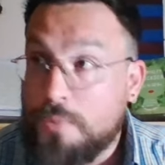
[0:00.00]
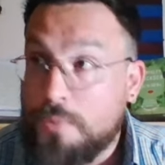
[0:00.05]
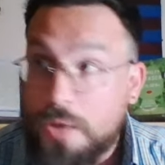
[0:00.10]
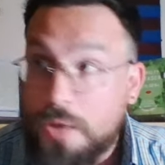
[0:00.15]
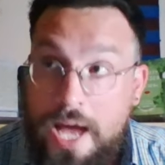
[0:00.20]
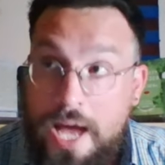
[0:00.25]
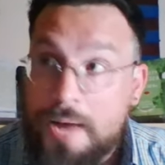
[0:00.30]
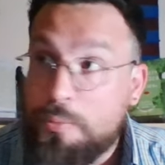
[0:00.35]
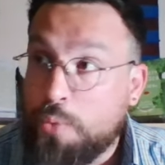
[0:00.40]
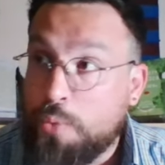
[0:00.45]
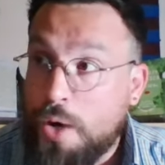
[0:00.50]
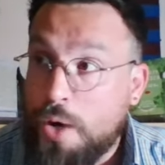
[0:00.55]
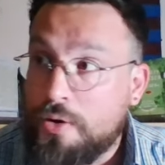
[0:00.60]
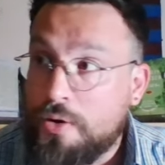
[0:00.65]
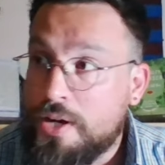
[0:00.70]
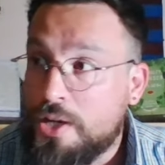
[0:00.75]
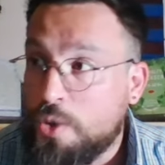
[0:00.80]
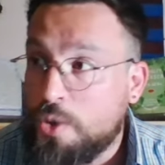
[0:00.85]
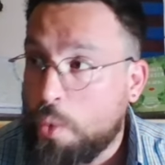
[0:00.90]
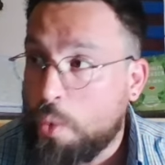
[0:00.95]

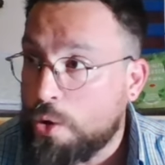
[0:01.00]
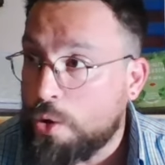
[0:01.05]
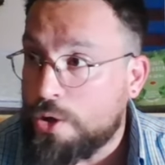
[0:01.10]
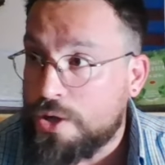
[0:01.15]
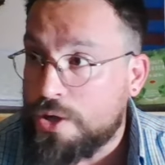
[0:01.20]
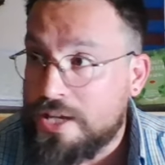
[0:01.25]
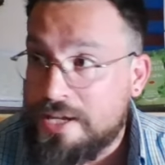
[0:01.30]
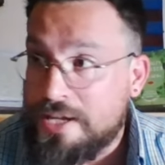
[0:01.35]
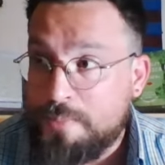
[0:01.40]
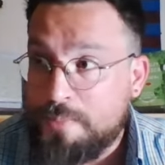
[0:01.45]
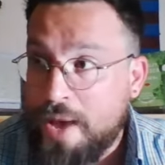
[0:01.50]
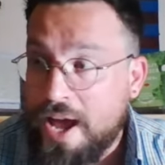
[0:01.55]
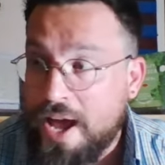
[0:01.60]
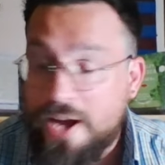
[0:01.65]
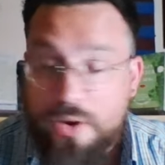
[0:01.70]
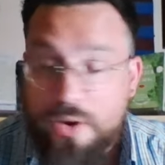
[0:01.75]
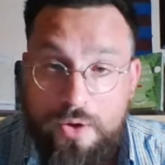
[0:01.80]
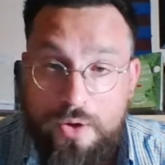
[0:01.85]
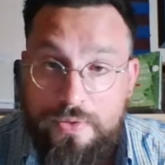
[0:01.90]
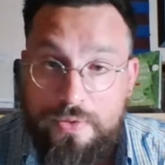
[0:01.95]
library in order to get
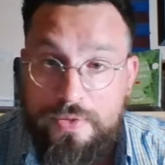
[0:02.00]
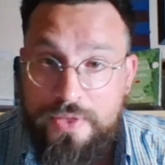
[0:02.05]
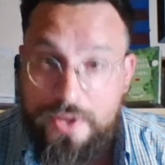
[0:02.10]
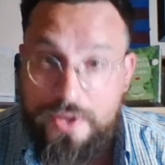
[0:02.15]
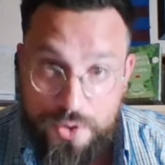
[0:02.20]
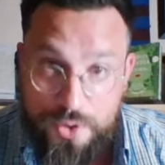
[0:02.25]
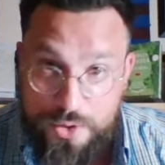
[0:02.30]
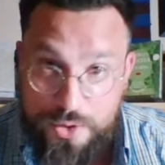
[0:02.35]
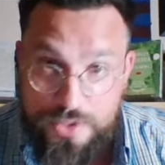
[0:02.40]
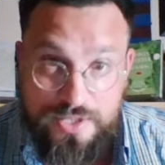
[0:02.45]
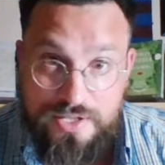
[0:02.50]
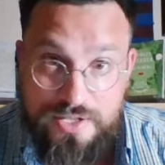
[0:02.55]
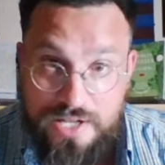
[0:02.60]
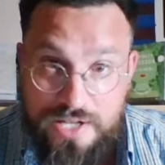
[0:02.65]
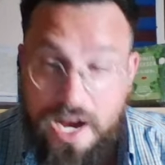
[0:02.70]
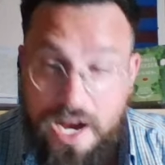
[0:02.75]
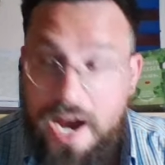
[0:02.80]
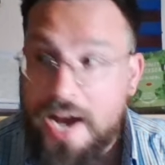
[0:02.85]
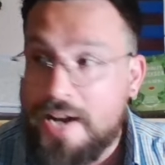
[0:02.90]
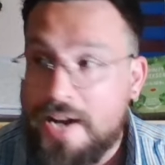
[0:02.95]
back on the good
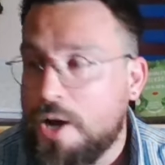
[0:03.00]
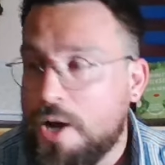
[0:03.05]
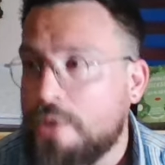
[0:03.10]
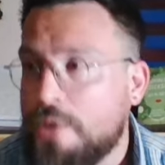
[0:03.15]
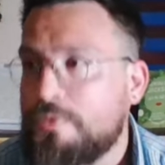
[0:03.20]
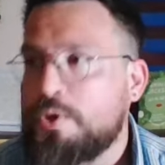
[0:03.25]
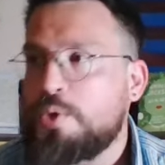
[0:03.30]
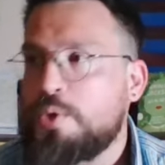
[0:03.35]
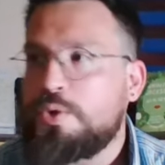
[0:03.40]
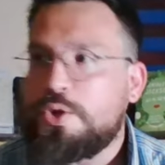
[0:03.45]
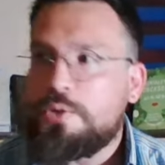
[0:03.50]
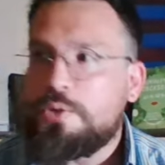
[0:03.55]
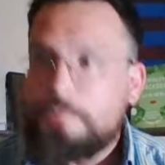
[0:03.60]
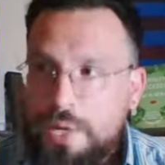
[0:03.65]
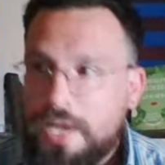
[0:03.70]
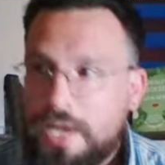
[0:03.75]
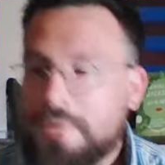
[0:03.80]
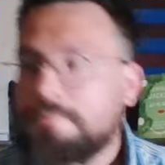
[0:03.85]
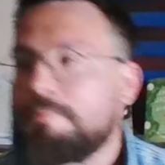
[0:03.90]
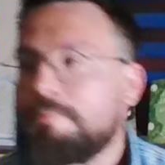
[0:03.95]
side of YouTube.
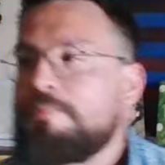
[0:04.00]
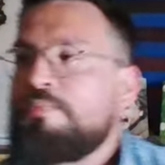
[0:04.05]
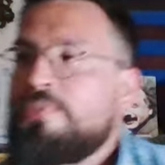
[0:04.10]
But